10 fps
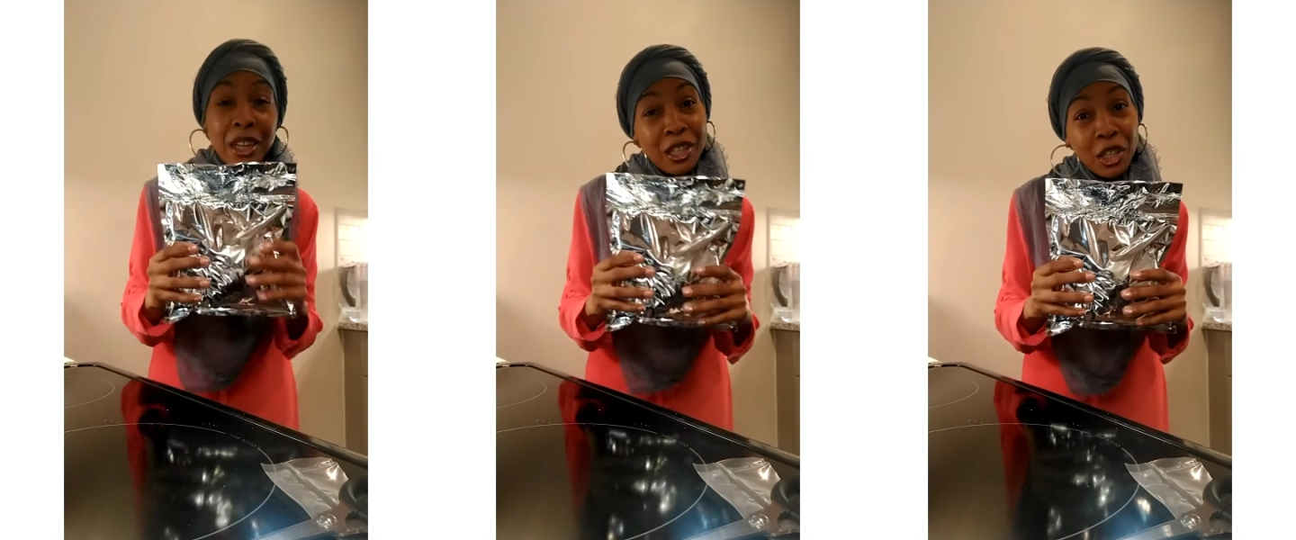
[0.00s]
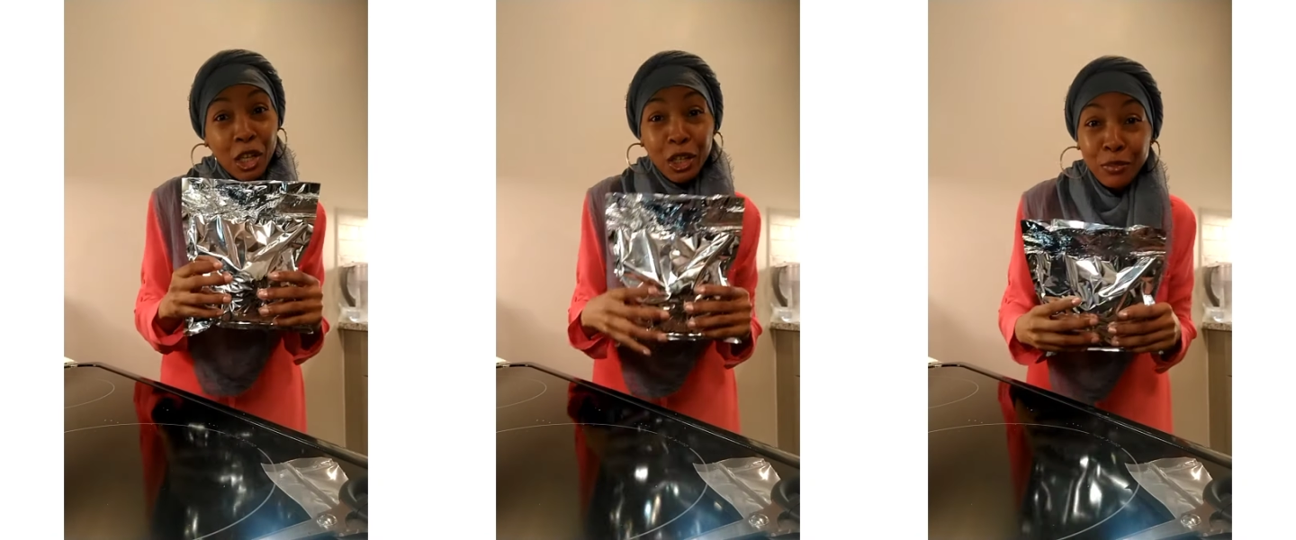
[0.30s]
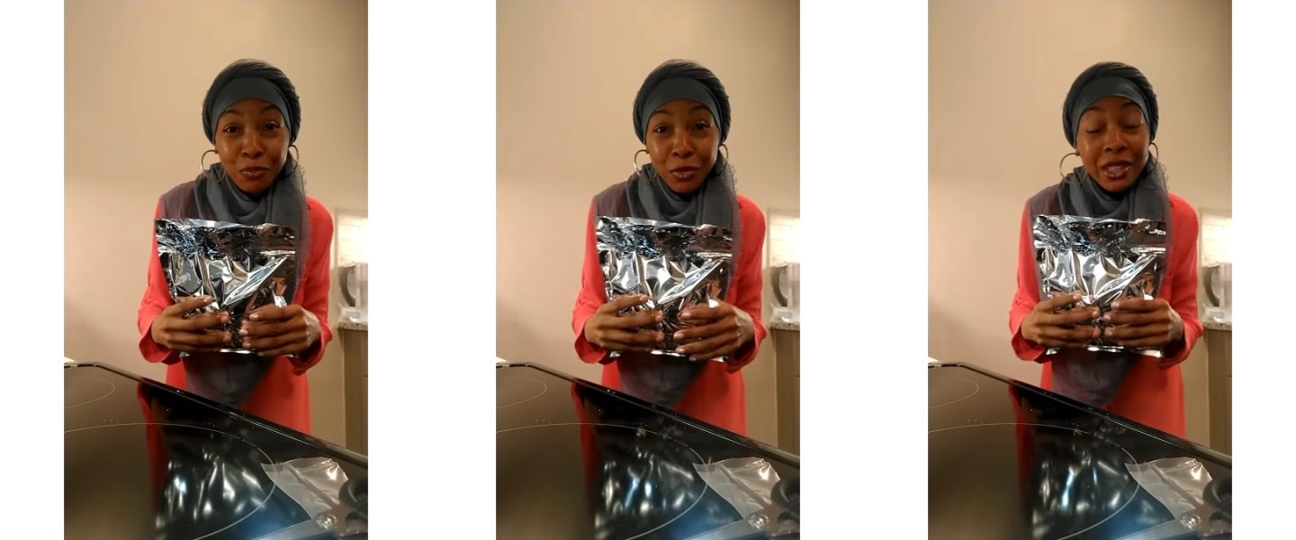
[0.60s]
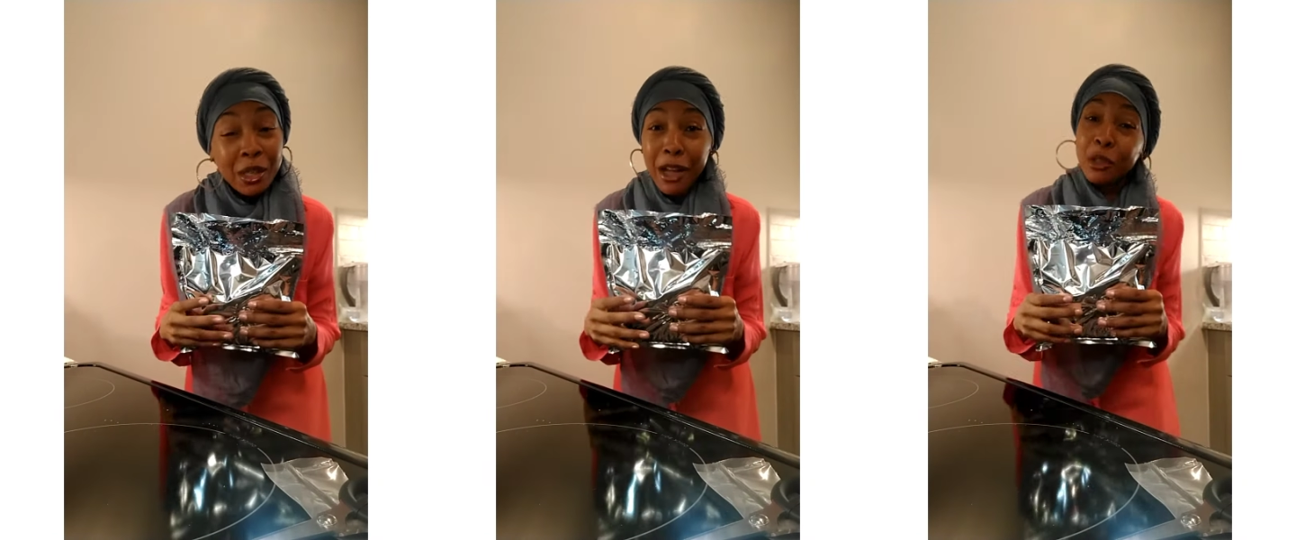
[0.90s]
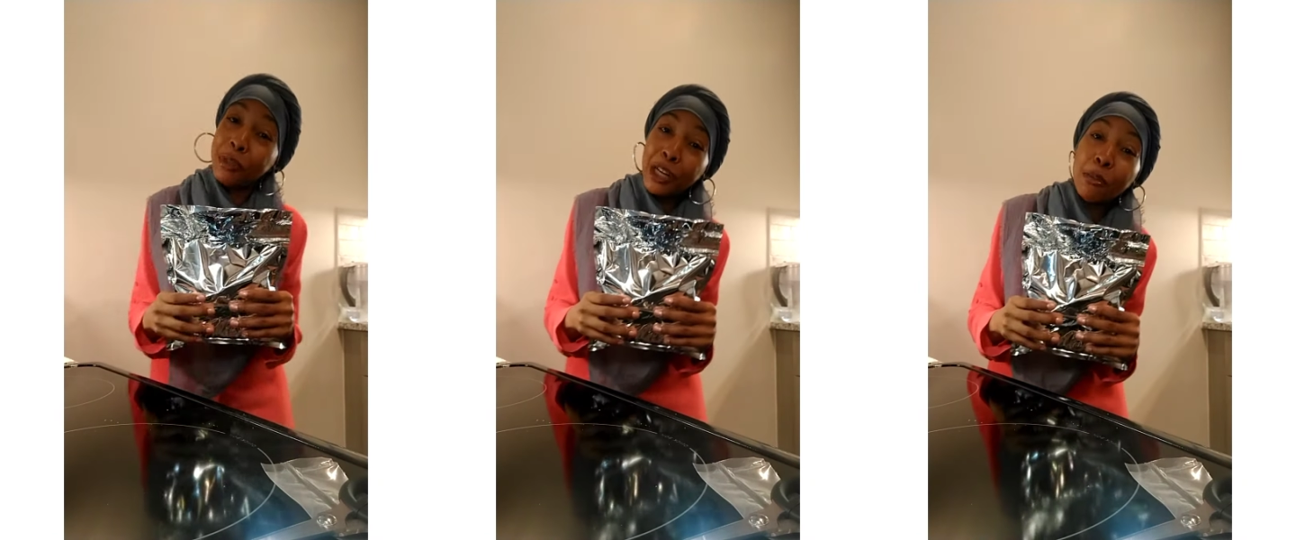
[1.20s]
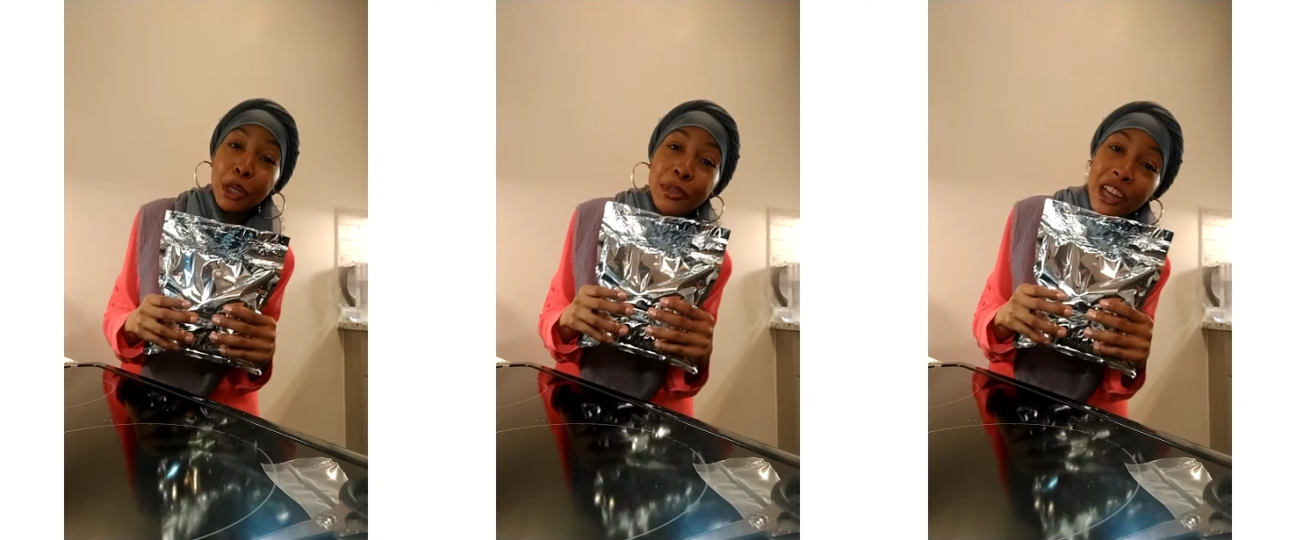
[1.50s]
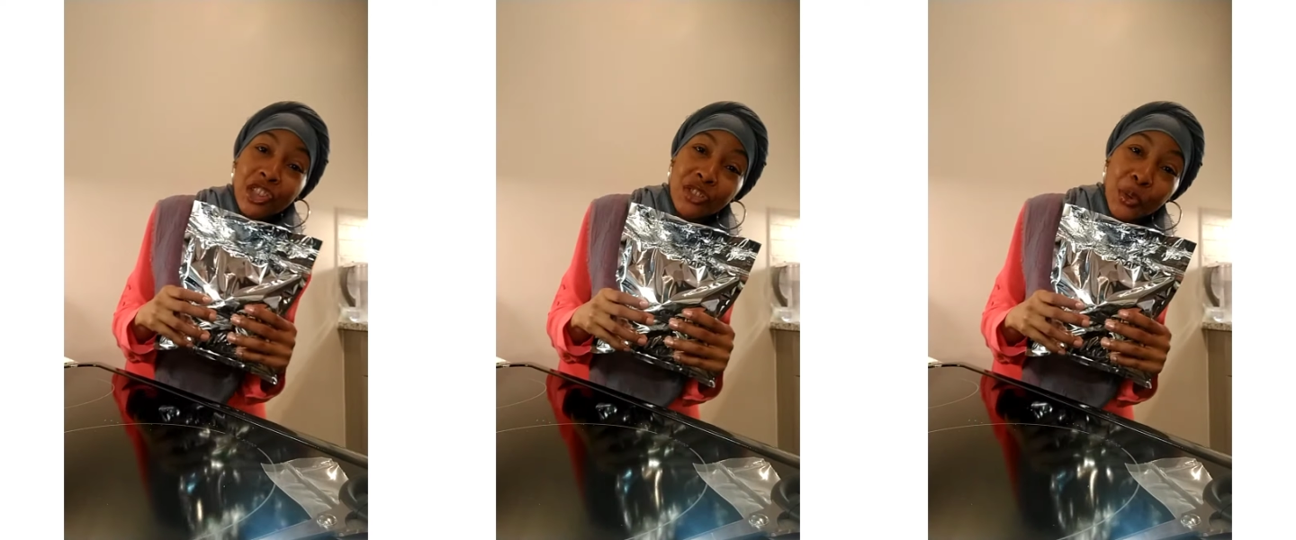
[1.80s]
Y'all, this is about to become an
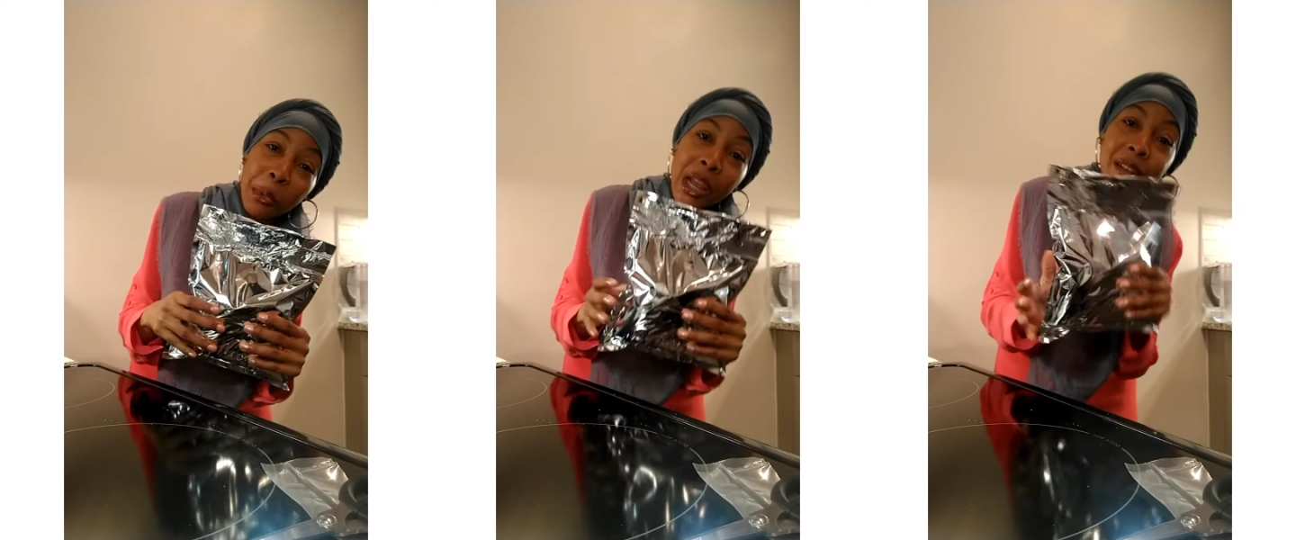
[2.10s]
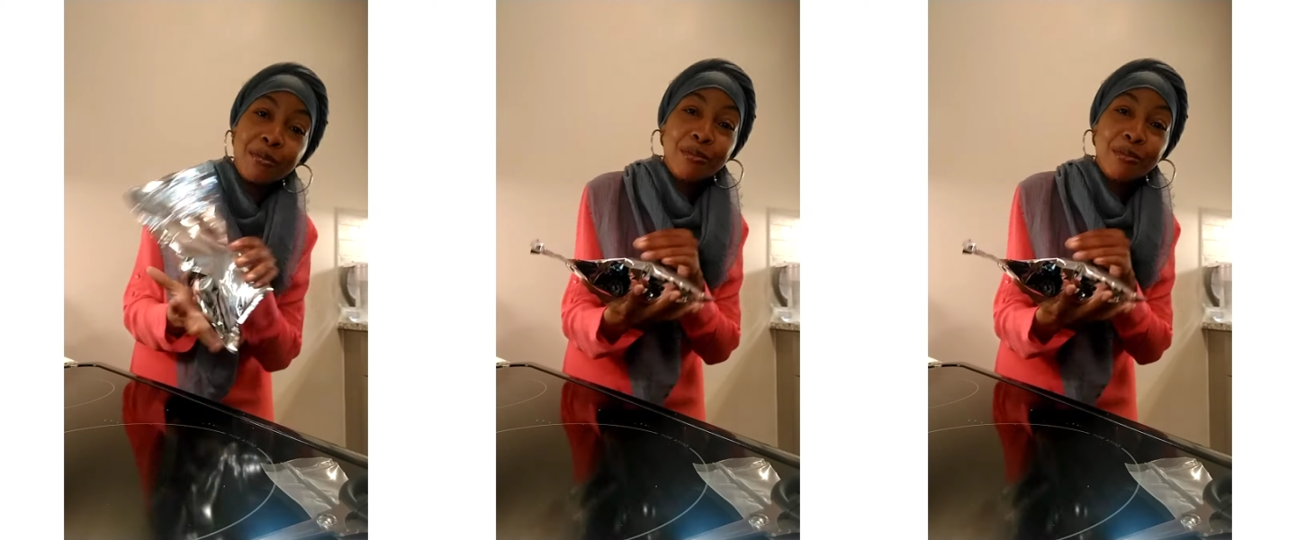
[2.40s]
obsession for me.